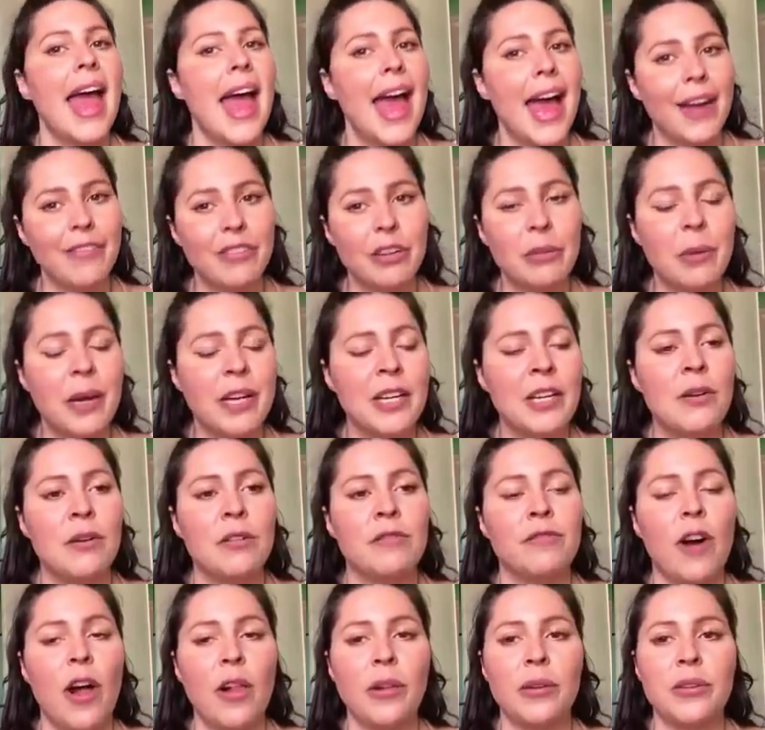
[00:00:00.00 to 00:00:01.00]
Everybody who
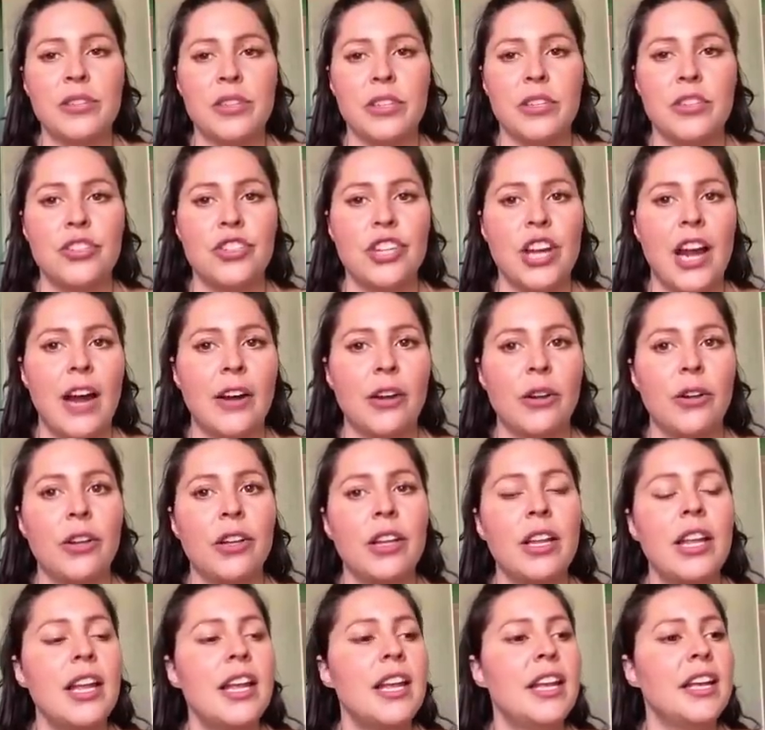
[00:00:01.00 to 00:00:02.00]
follows this
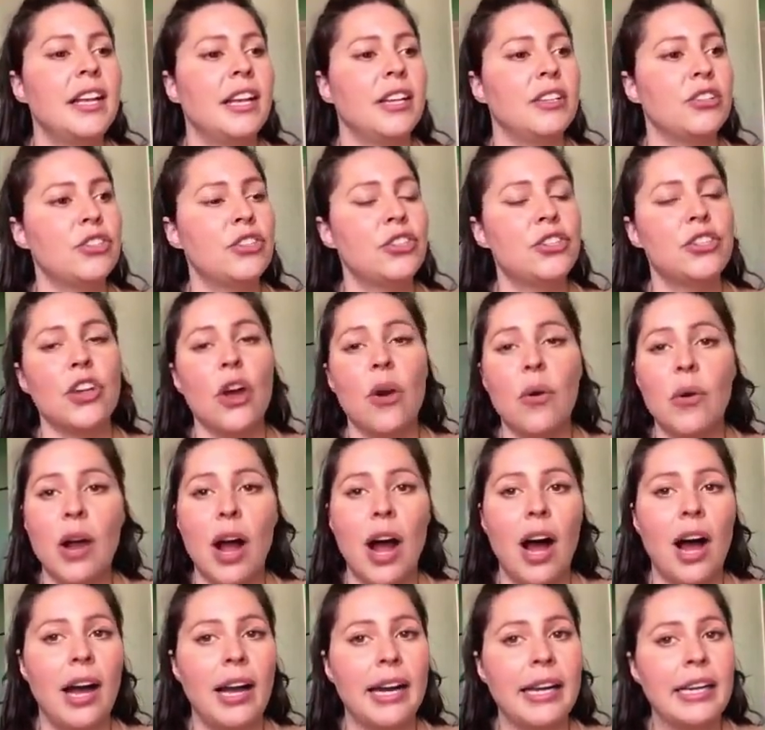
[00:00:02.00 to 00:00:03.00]
channel is so
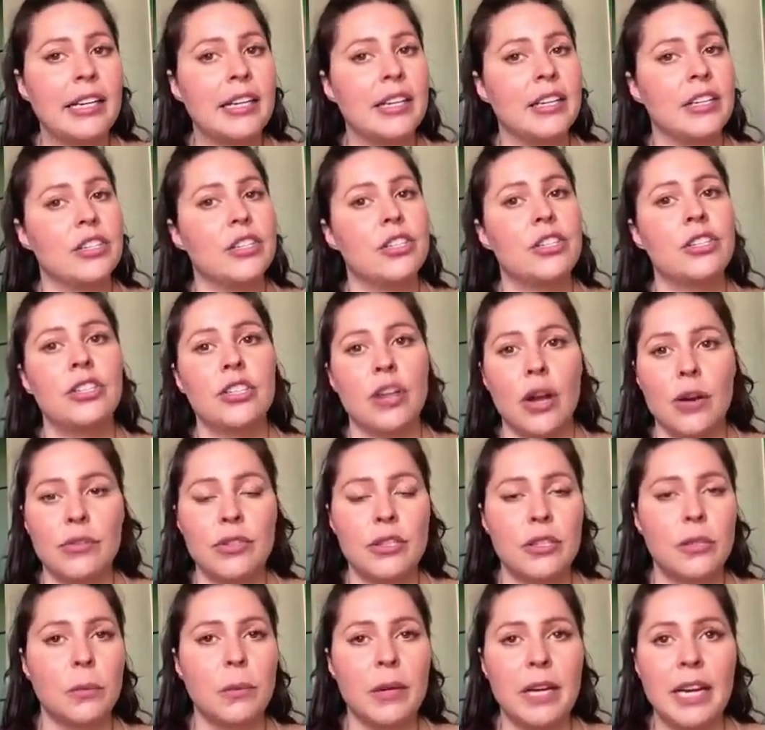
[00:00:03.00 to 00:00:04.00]
kind and is so
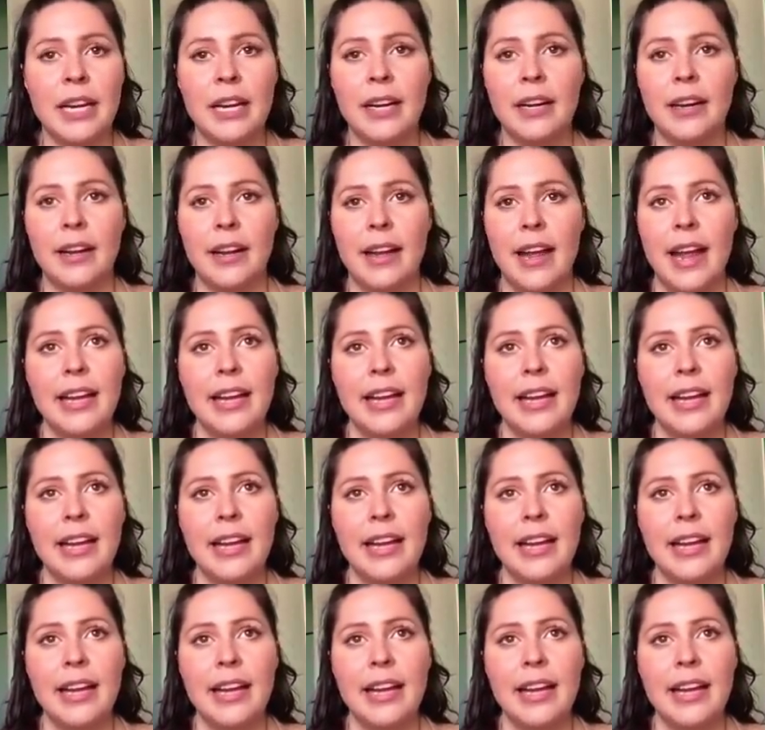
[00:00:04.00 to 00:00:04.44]
sweet.